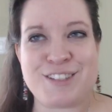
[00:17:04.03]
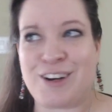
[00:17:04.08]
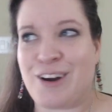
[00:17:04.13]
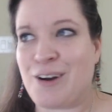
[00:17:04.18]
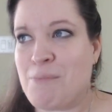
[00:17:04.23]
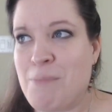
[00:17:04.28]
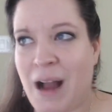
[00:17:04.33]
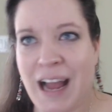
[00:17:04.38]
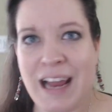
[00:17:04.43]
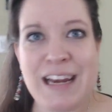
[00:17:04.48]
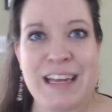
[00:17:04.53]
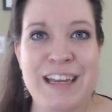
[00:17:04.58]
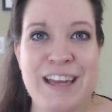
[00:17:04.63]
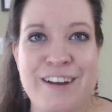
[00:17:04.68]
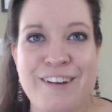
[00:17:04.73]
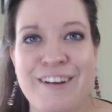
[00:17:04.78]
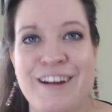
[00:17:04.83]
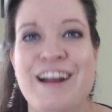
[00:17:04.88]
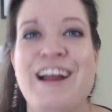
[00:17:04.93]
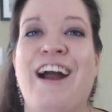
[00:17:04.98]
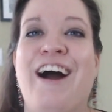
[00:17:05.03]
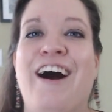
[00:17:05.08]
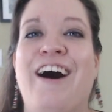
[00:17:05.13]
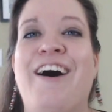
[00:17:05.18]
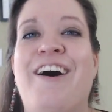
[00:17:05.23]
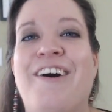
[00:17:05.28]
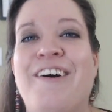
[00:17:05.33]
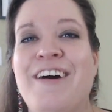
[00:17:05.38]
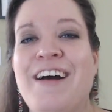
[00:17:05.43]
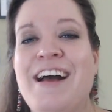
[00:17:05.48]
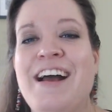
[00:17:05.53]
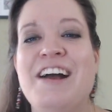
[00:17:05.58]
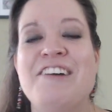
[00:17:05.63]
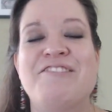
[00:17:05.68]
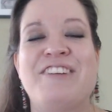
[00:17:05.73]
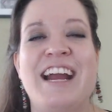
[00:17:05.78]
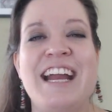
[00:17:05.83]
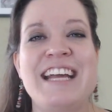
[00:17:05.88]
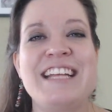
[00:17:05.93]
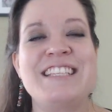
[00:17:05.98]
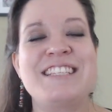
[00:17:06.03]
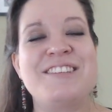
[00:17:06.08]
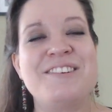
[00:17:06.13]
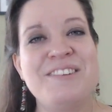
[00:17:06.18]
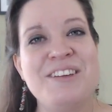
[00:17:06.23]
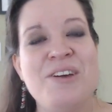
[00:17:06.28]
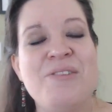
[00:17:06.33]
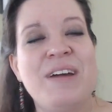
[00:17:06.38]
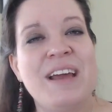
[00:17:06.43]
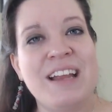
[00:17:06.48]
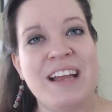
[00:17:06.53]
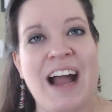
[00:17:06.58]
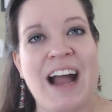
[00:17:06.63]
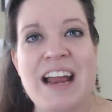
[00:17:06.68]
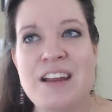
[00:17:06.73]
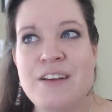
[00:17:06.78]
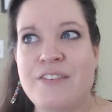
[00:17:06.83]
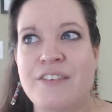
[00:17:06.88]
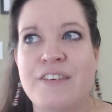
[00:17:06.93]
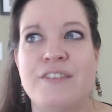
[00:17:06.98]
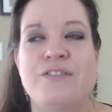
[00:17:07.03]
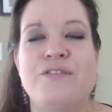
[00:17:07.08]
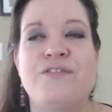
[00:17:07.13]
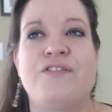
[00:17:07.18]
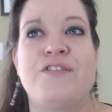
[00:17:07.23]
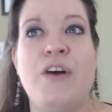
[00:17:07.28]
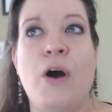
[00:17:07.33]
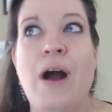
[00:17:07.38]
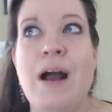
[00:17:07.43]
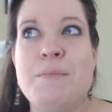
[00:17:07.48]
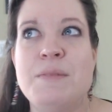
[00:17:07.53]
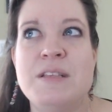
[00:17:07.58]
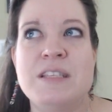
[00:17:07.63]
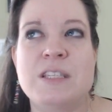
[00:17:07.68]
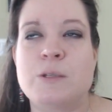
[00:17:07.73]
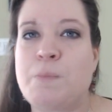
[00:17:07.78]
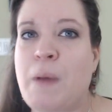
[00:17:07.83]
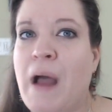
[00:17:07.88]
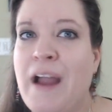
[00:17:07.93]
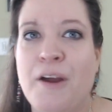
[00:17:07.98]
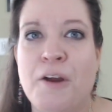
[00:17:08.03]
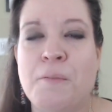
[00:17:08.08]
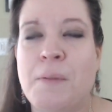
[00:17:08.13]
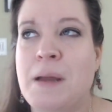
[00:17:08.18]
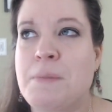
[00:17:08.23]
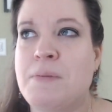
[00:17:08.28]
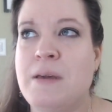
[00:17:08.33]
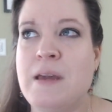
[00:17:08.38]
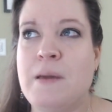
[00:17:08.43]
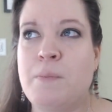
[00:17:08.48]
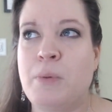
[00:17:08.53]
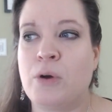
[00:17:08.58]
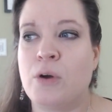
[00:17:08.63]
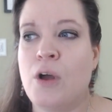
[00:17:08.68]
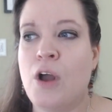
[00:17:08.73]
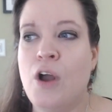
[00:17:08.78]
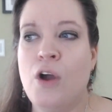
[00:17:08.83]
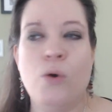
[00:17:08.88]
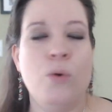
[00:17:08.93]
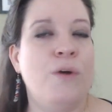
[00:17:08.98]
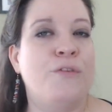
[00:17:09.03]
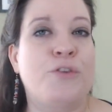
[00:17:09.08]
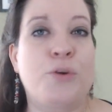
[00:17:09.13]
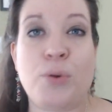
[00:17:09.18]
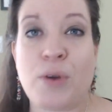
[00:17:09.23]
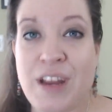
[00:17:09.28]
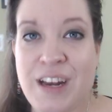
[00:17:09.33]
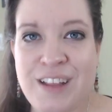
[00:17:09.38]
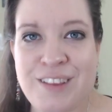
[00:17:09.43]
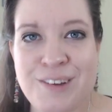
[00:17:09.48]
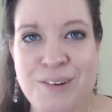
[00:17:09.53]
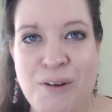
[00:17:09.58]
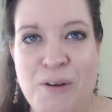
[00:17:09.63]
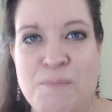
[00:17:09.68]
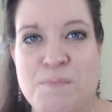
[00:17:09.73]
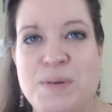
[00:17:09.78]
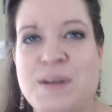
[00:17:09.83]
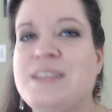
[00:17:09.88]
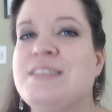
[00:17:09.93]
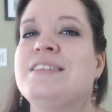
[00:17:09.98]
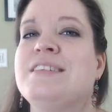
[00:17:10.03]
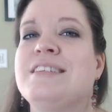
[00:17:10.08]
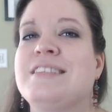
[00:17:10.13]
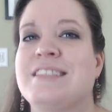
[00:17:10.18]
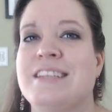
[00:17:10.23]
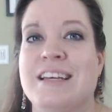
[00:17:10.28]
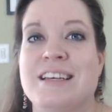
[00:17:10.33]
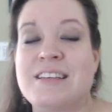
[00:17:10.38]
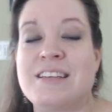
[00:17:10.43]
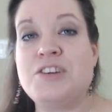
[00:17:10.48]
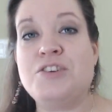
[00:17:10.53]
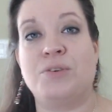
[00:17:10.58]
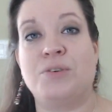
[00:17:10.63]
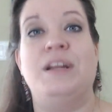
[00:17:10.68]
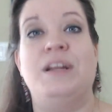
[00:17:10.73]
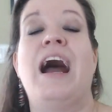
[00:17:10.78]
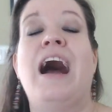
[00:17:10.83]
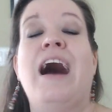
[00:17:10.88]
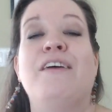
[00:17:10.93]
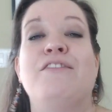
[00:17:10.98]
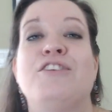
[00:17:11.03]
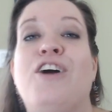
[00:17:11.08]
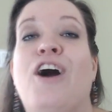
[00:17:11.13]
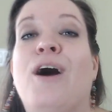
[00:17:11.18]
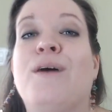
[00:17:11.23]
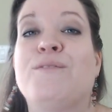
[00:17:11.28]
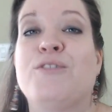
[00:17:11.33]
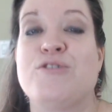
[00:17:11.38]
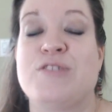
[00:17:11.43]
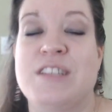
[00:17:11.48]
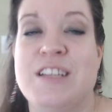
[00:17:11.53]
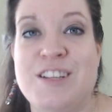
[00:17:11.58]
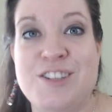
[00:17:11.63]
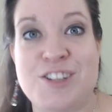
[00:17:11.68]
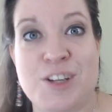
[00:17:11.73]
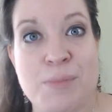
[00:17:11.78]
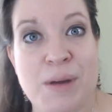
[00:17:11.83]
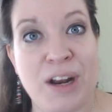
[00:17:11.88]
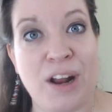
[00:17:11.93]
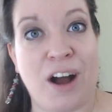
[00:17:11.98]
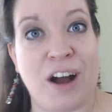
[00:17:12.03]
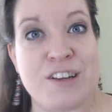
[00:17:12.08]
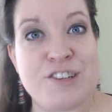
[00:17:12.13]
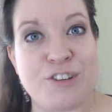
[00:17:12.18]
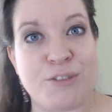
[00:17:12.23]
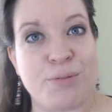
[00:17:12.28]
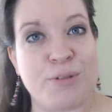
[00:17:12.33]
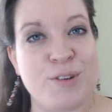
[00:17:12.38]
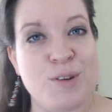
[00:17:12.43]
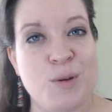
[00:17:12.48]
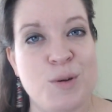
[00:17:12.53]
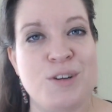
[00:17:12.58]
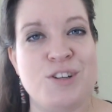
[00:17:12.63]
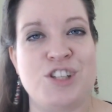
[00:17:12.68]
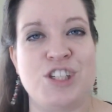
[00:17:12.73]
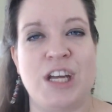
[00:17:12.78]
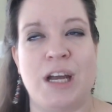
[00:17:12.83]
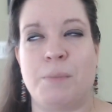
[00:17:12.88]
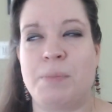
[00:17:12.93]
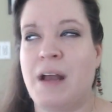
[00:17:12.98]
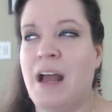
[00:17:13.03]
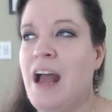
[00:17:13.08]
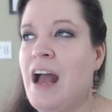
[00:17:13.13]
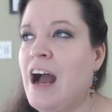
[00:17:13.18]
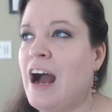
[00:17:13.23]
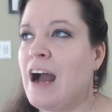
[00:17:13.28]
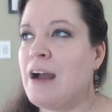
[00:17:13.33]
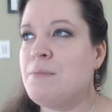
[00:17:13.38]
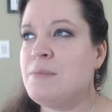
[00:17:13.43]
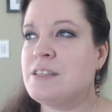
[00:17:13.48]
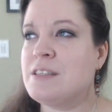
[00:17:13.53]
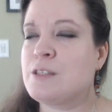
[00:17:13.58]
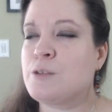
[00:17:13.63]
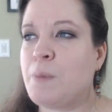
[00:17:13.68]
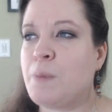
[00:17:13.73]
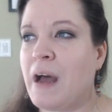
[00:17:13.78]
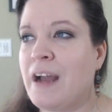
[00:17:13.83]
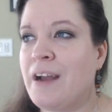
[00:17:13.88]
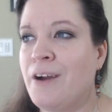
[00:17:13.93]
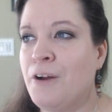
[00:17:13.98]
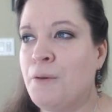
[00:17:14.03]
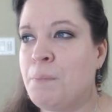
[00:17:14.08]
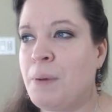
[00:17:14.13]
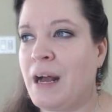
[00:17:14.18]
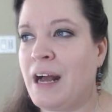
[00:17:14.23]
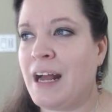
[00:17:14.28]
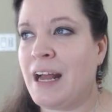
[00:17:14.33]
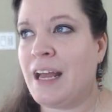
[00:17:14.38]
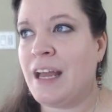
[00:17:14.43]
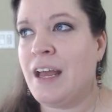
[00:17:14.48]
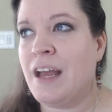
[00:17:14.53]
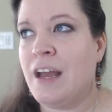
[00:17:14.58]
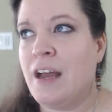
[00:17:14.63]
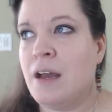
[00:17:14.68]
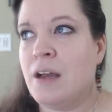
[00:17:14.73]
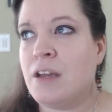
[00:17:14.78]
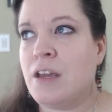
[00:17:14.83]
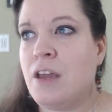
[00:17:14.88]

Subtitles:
to start mine a year ago, right? So you can kind of I'm inspired by people who have created their own businesses, and you can have a conversation about entrepreneurship. I'm inspired by